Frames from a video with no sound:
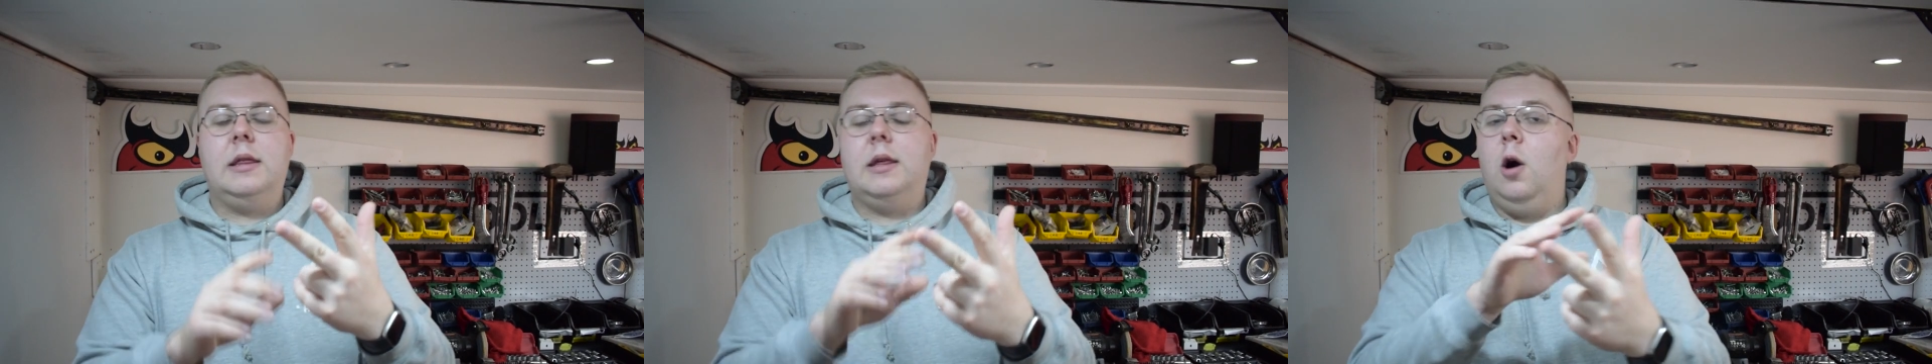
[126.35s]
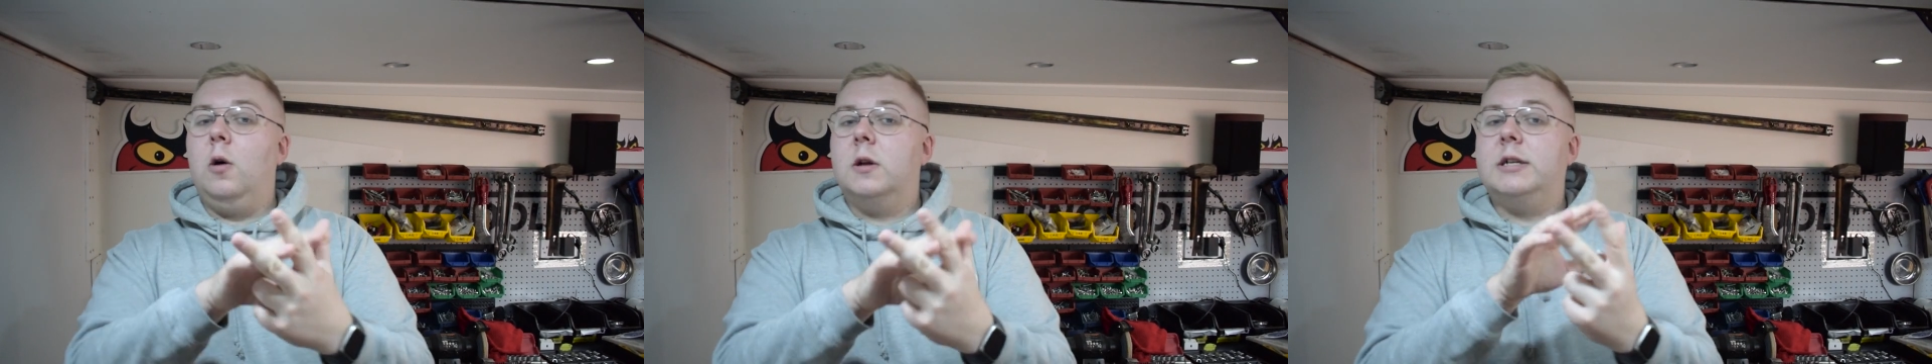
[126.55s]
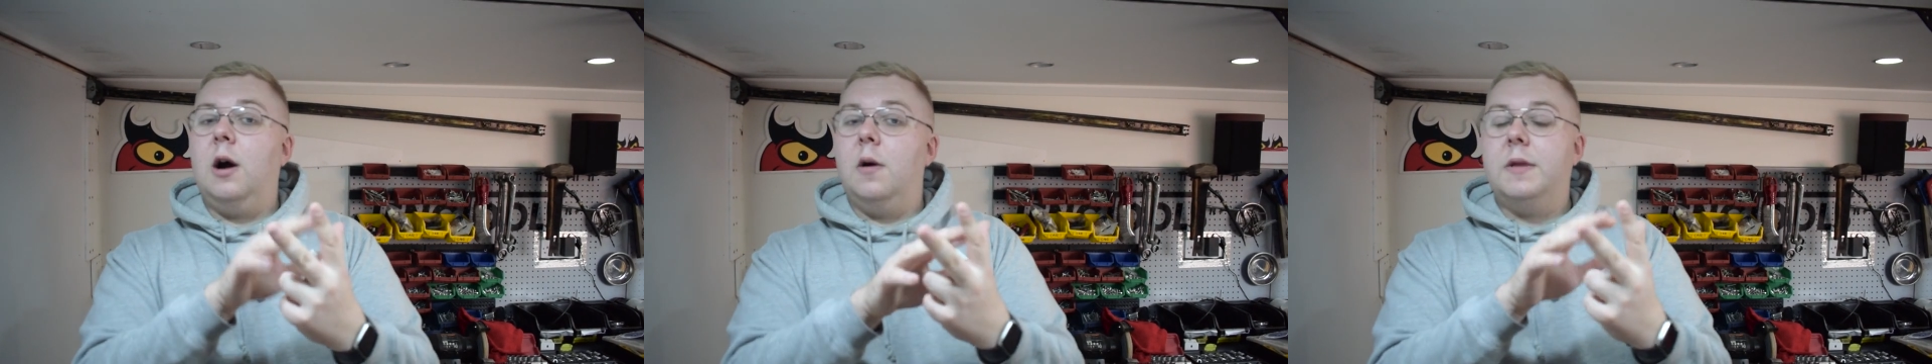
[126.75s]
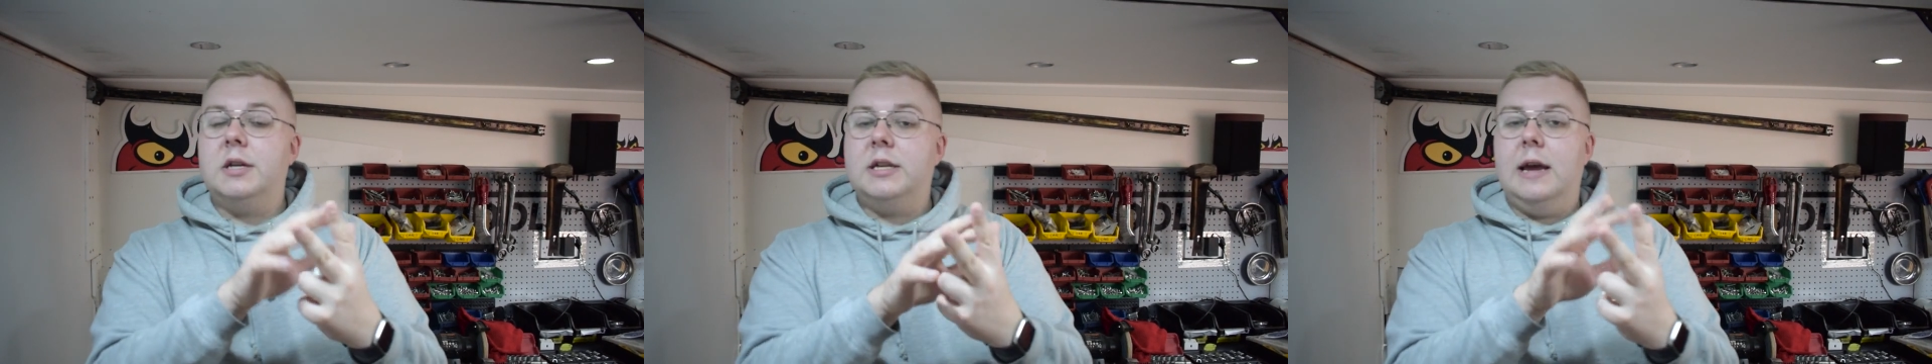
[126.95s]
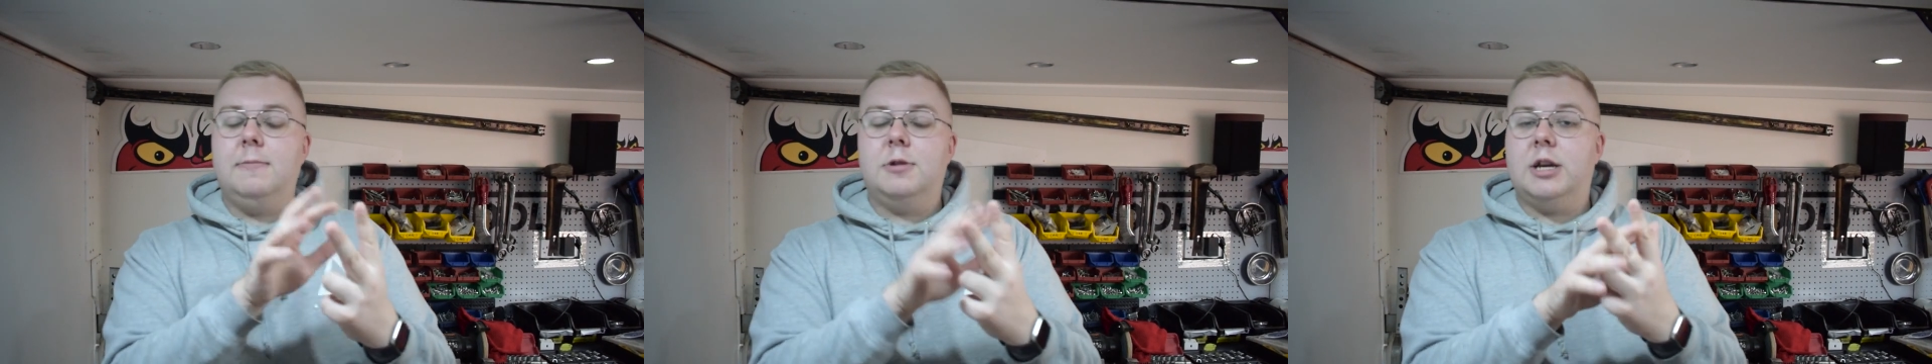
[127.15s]
they all sit on the
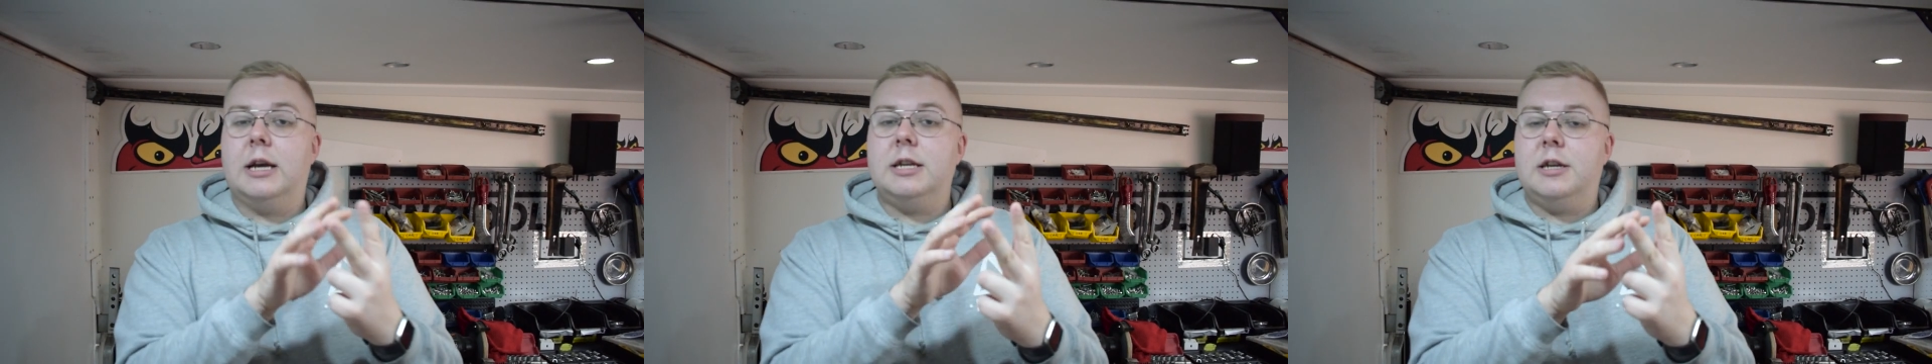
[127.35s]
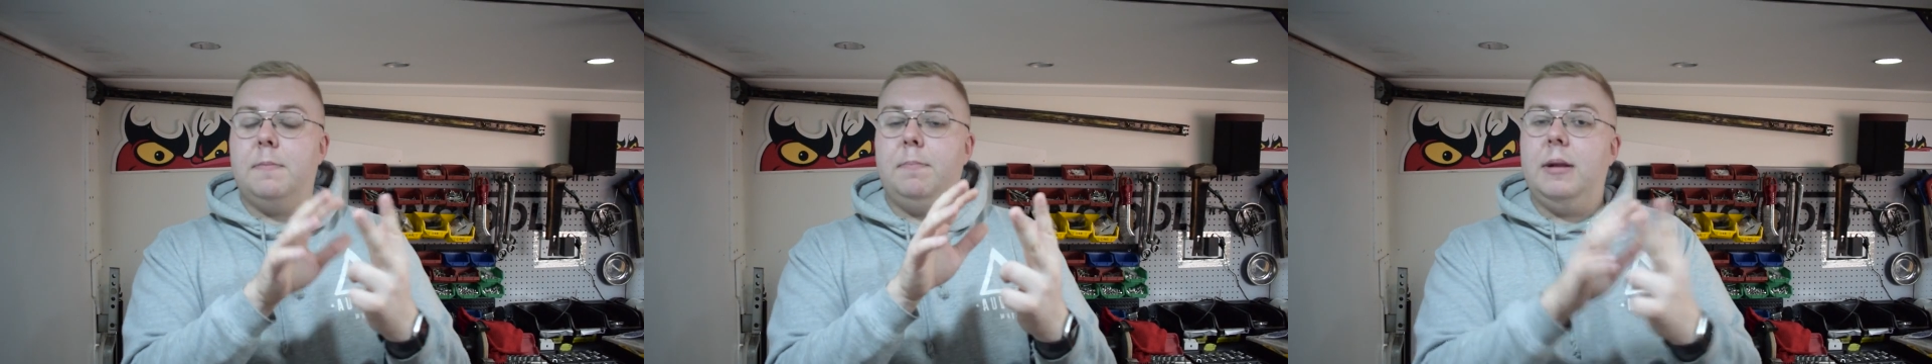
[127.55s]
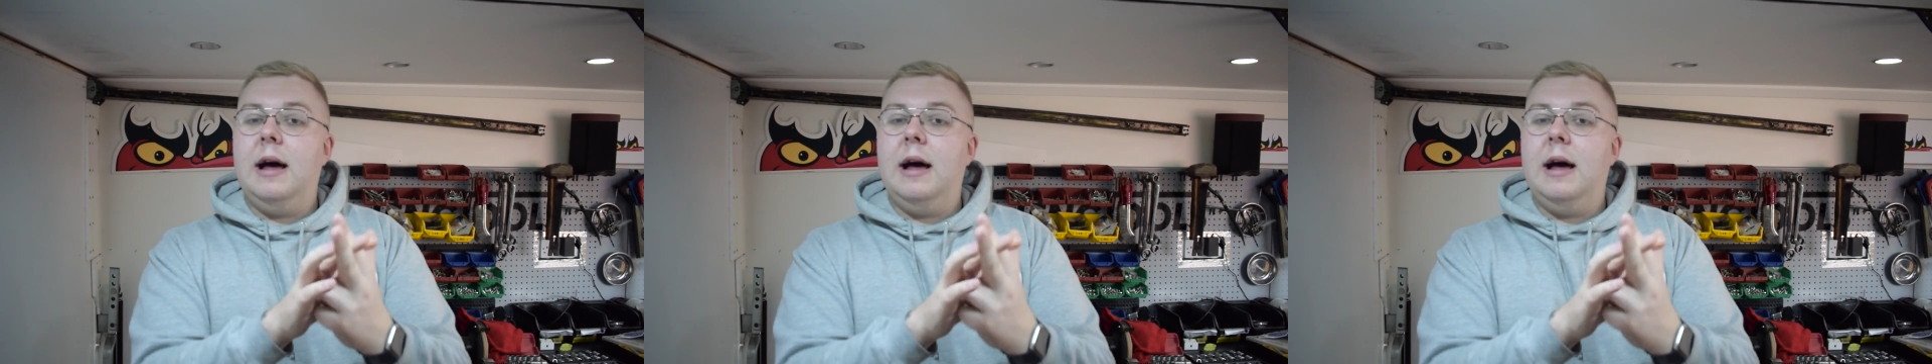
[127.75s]
same chassis and